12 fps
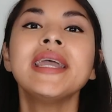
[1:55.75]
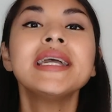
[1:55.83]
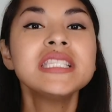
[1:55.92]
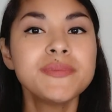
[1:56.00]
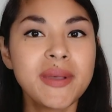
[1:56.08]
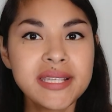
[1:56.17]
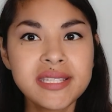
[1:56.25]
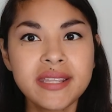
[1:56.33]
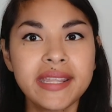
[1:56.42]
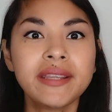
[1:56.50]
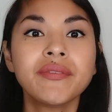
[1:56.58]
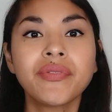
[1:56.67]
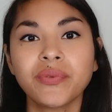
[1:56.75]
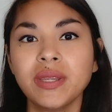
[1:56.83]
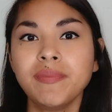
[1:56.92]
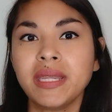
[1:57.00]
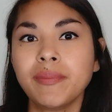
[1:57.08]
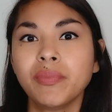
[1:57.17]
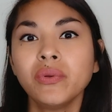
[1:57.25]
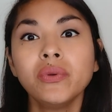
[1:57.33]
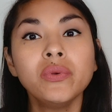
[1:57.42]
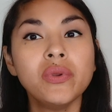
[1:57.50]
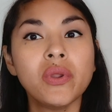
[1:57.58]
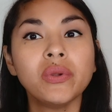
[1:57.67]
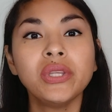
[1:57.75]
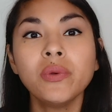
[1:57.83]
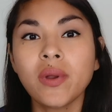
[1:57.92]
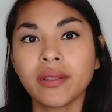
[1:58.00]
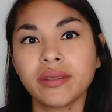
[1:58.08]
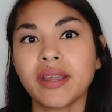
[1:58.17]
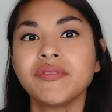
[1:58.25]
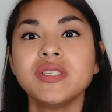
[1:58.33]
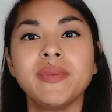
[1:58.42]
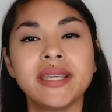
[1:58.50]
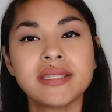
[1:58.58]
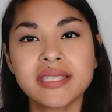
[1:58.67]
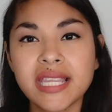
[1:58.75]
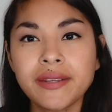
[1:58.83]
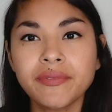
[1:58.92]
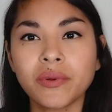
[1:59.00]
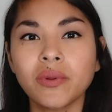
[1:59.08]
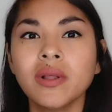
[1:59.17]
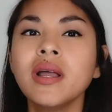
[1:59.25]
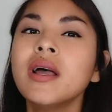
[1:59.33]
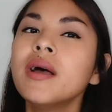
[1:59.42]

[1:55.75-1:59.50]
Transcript: It's best to think of 3 people who know you well enough to be insightful,